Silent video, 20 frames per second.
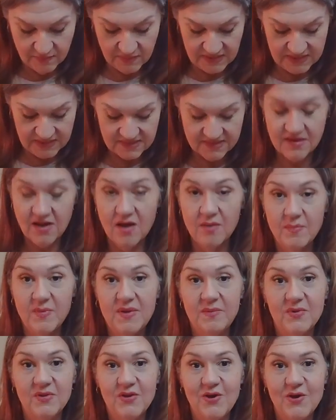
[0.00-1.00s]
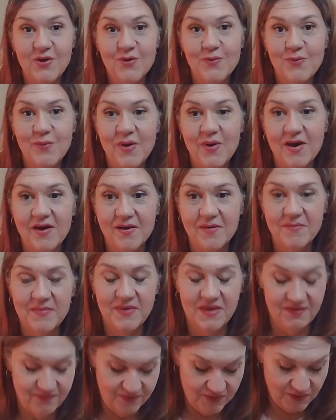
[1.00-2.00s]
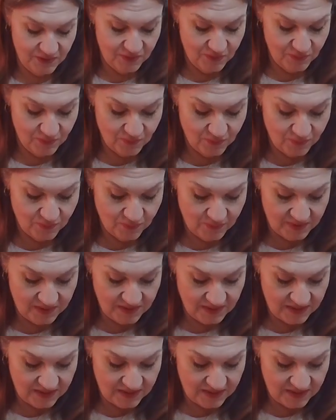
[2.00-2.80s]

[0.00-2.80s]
Please comment below um, if you